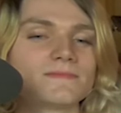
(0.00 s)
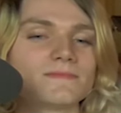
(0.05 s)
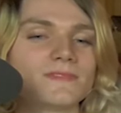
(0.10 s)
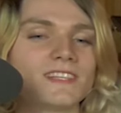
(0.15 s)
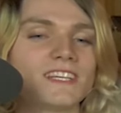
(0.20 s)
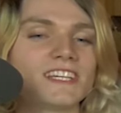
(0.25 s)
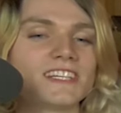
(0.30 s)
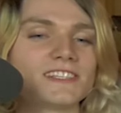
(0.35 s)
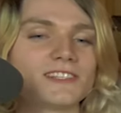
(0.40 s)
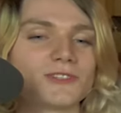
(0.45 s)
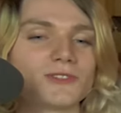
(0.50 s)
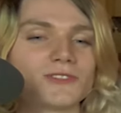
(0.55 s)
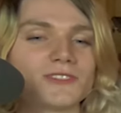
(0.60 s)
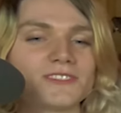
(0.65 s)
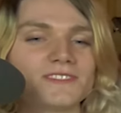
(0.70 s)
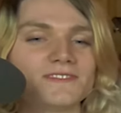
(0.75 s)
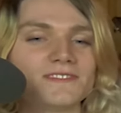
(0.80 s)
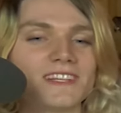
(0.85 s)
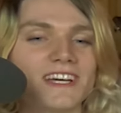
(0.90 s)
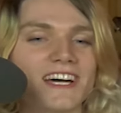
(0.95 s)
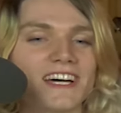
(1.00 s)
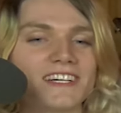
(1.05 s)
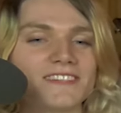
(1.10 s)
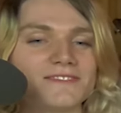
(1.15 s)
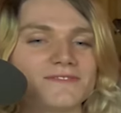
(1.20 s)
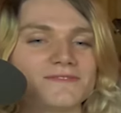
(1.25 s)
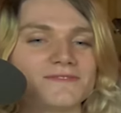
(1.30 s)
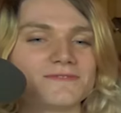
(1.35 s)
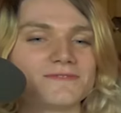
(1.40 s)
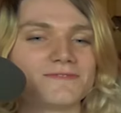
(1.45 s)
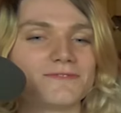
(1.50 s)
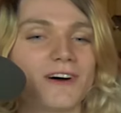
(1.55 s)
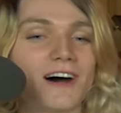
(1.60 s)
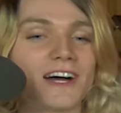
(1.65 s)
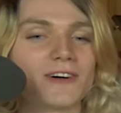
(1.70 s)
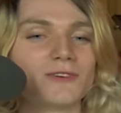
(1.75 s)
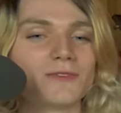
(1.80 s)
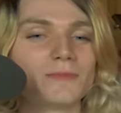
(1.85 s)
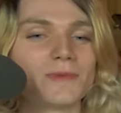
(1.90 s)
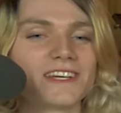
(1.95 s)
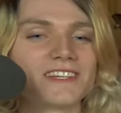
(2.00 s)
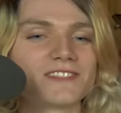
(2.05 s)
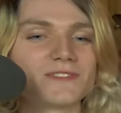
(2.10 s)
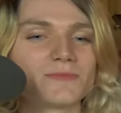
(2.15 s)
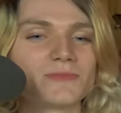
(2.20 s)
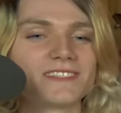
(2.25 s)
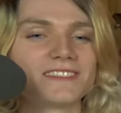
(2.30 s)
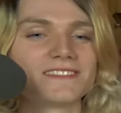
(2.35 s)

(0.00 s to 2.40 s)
Get good at file management.